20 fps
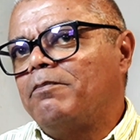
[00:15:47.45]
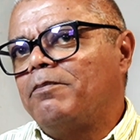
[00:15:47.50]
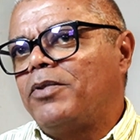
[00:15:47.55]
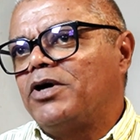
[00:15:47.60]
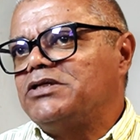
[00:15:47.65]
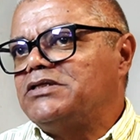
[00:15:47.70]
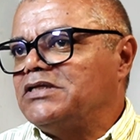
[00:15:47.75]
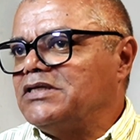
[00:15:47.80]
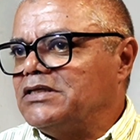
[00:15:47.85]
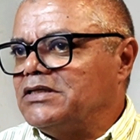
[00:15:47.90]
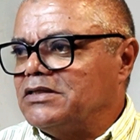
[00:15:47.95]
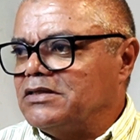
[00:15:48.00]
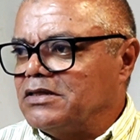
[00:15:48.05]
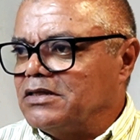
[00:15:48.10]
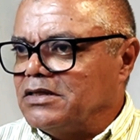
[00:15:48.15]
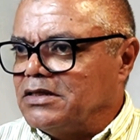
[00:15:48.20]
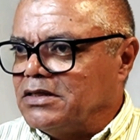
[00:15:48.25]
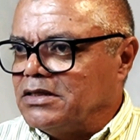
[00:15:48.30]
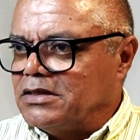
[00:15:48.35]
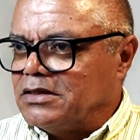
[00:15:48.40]
But
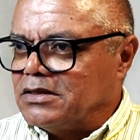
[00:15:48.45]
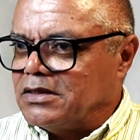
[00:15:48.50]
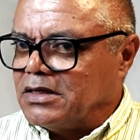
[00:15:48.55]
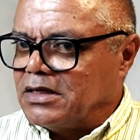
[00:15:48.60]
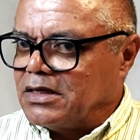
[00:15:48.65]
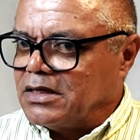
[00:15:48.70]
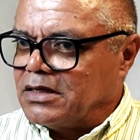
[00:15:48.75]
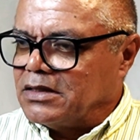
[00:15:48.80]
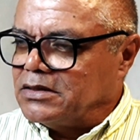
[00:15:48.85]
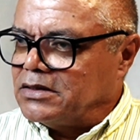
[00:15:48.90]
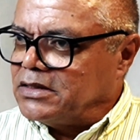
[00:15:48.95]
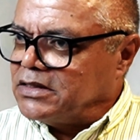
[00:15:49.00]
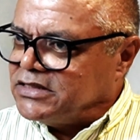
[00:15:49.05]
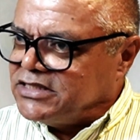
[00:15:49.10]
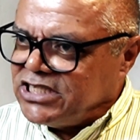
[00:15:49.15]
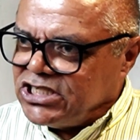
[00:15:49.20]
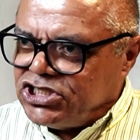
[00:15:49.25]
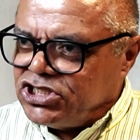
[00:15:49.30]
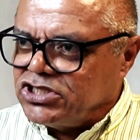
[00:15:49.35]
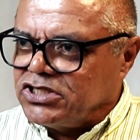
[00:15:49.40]
in a
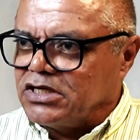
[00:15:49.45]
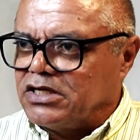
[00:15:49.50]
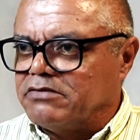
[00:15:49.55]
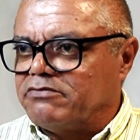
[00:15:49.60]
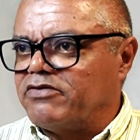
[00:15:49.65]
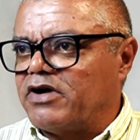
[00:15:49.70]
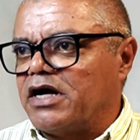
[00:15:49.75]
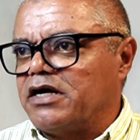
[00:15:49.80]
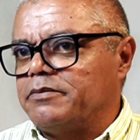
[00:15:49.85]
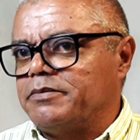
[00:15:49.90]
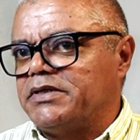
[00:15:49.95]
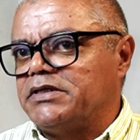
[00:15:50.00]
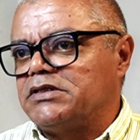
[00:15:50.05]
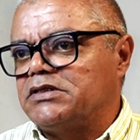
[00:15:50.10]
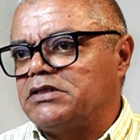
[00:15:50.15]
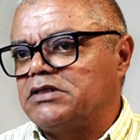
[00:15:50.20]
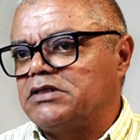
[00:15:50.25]
digital environment,